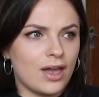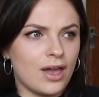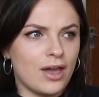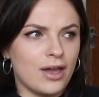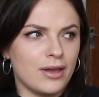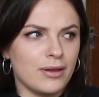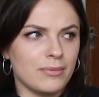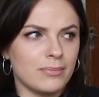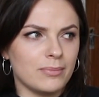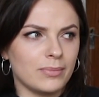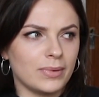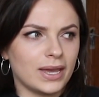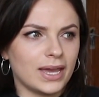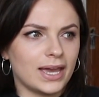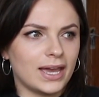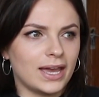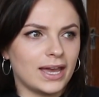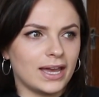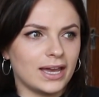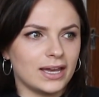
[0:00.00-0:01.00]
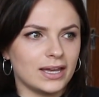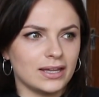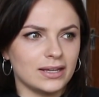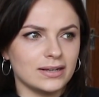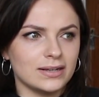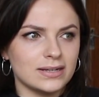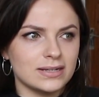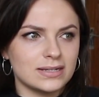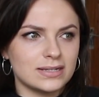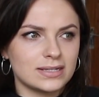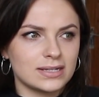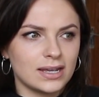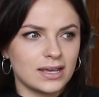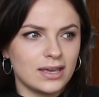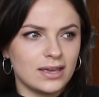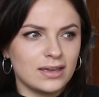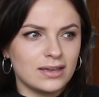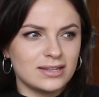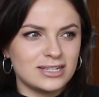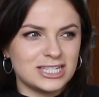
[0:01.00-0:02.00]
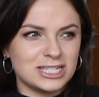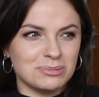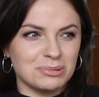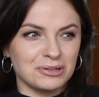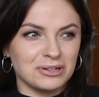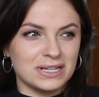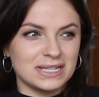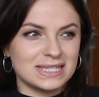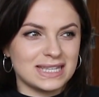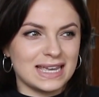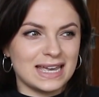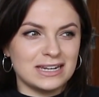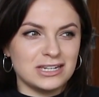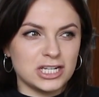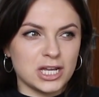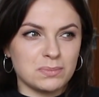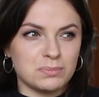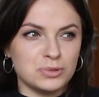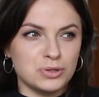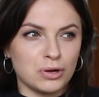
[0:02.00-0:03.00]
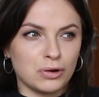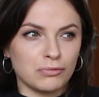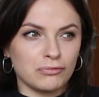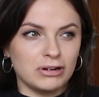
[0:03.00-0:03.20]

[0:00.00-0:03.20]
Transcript: and to be honest, they end up not